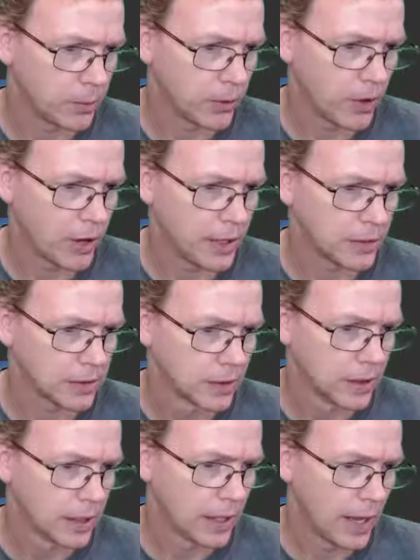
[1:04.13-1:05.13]
to put on it,
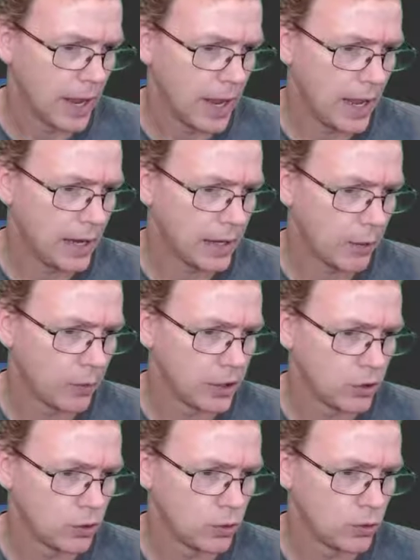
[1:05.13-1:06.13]
and I want to
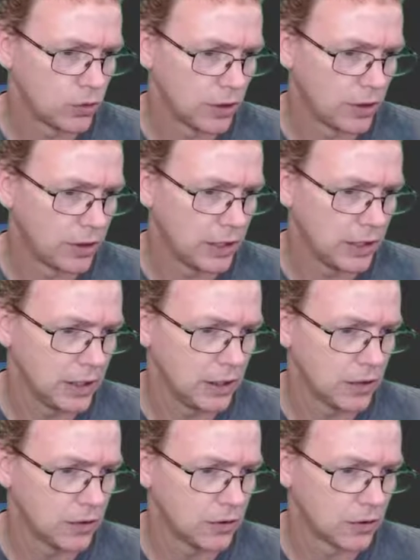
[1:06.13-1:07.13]
use
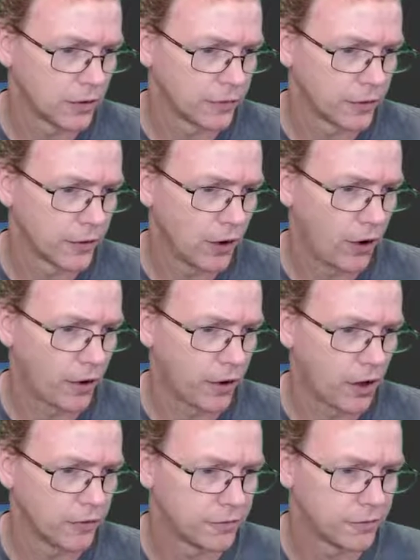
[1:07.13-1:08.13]
these for the
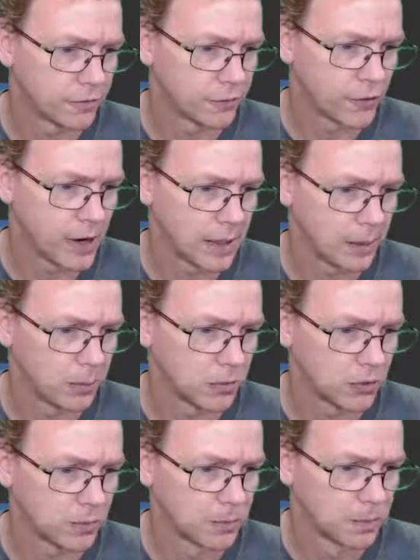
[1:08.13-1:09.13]
on-off
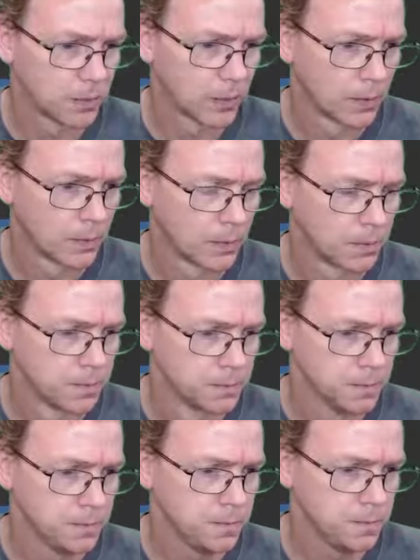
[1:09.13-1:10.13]
frames.
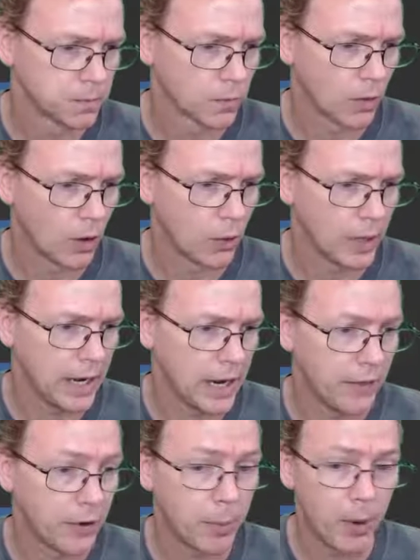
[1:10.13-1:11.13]
Okay,
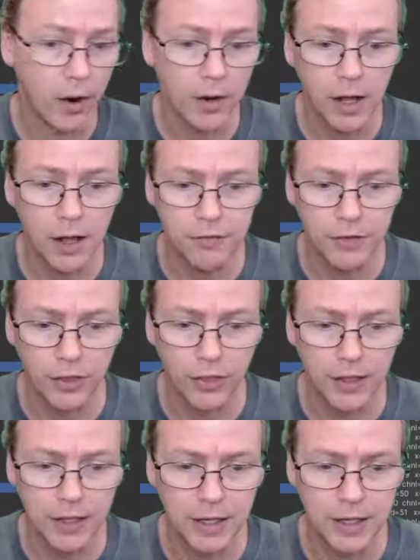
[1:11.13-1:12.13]
and they're part of
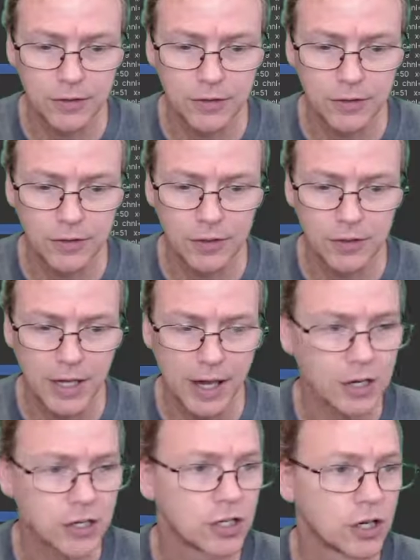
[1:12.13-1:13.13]
this
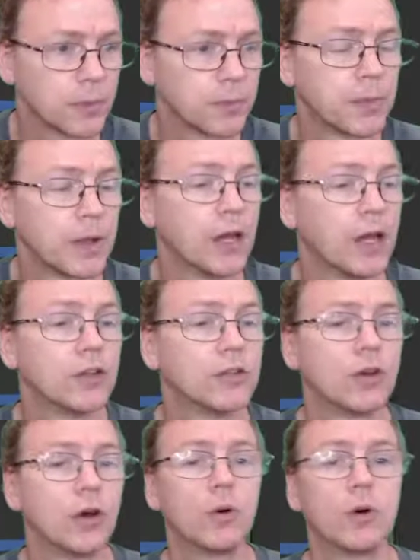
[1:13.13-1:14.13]
texture.
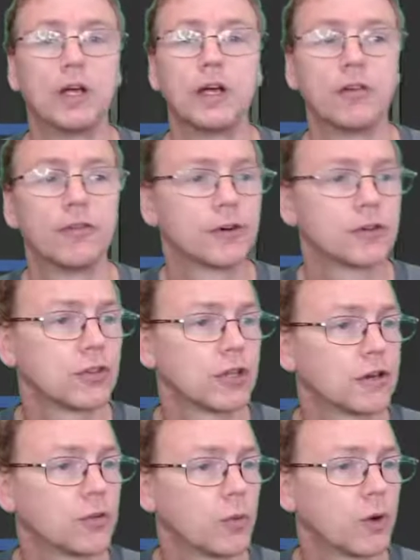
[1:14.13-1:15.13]
So first
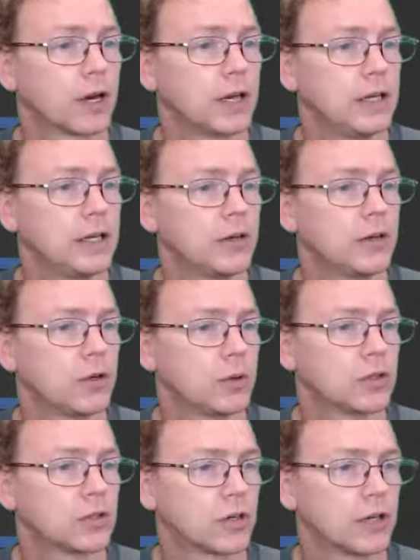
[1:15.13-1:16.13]
thing we're going to need to do
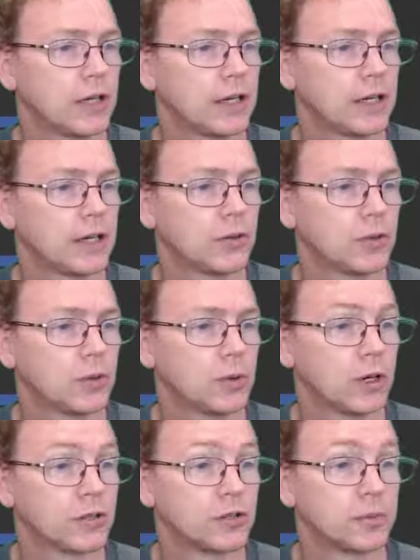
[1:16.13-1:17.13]
is turn it into
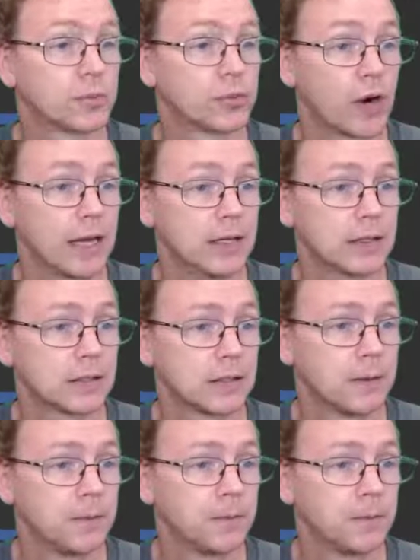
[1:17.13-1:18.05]
a sprite.